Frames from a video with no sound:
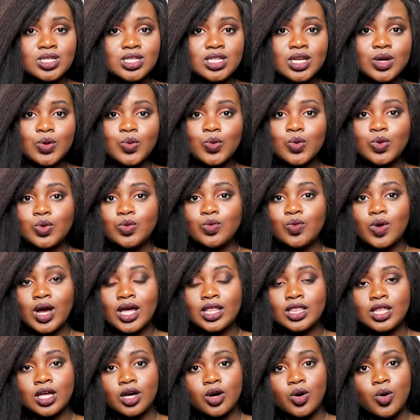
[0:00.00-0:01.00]
they would
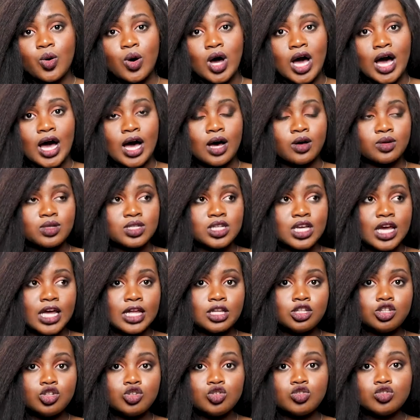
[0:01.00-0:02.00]
rather go out
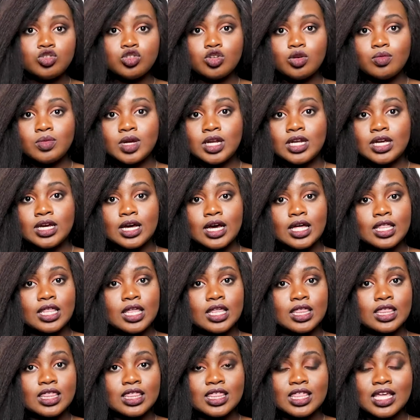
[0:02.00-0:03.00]
and do so many other
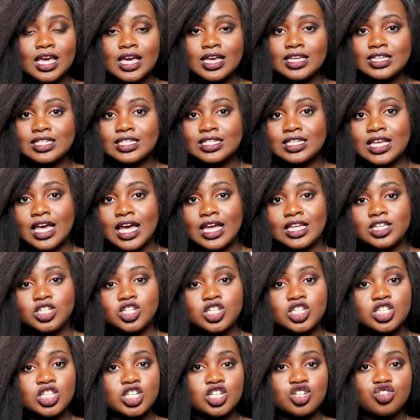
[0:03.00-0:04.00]
things and
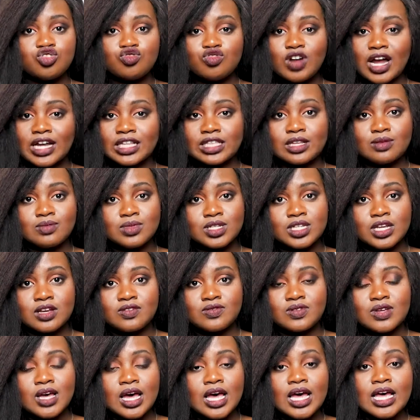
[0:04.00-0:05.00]
just distract themselves